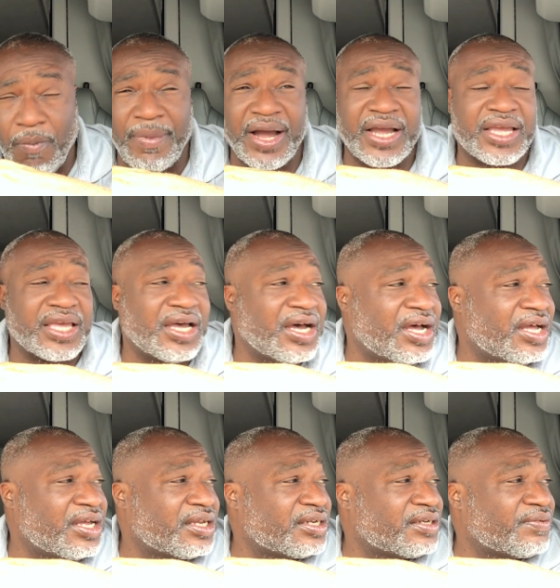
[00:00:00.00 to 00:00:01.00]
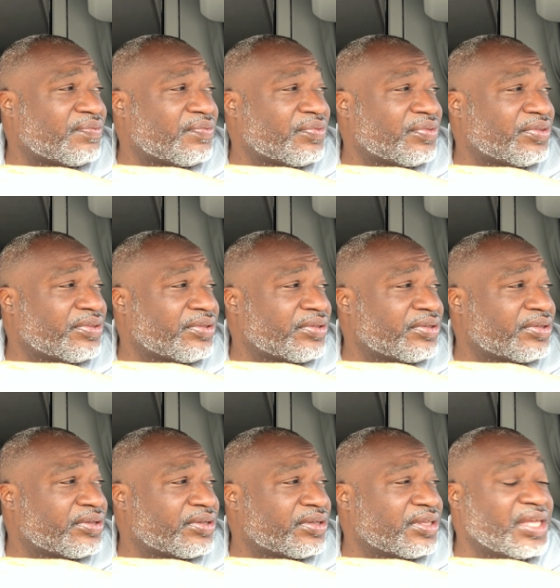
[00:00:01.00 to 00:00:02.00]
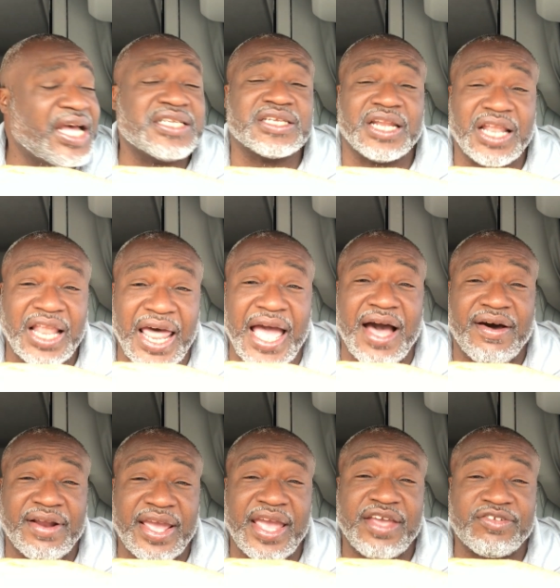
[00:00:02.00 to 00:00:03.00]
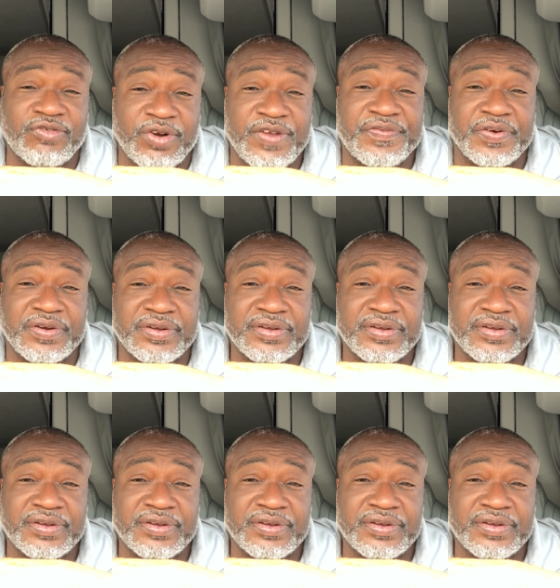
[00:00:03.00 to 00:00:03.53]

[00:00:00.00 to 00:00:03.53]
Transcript: my god, that's a loud ass reefer.